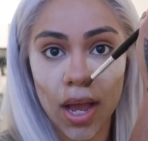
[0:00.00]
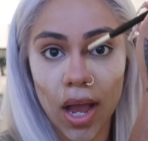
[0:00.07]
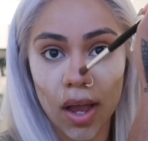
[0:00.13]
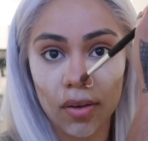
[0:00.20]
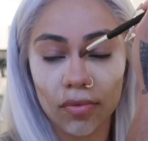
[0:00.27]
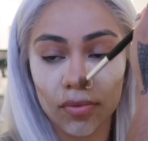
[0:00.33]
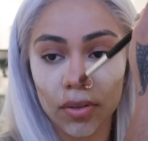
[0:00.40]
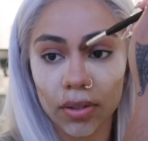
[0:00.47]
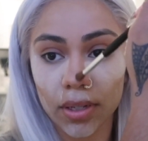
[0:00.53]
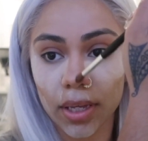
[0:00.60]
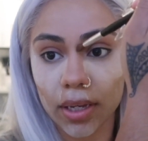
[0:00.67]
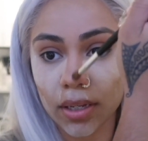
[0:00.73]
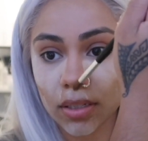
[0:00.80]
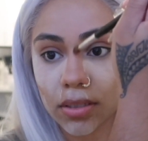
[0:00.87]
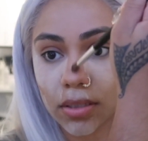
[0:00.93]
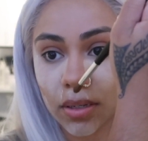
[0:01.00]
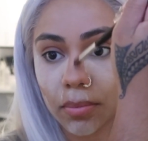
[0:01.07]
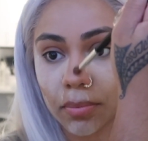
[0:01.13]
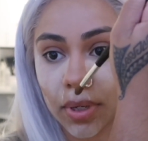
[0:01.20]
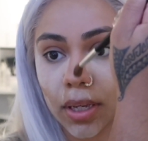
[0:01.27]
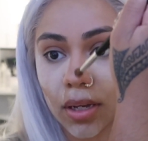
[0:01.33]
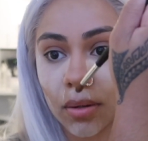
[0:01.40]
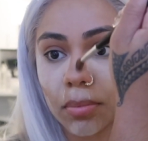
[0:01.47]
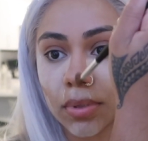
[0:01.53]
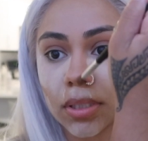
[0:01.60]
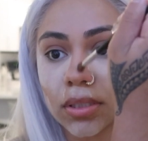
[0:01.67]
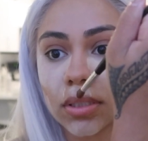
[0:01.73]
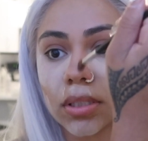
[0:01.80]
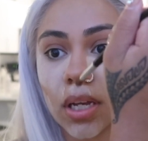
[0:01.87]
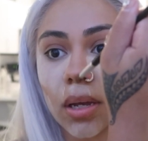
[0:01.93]
I feel like some makeup
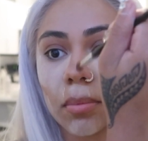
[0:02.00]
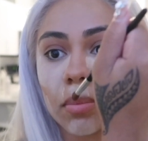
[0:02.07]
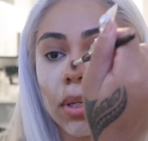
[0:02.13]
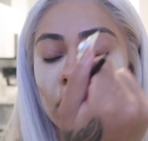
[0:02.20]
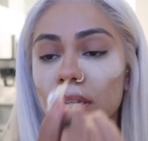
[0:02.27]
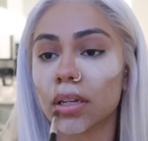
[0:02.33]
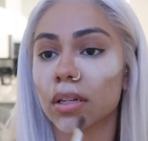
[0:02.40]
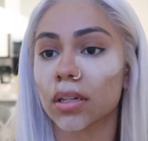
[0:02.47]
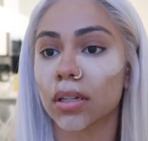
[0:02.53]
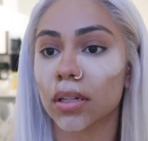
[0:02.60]
is coming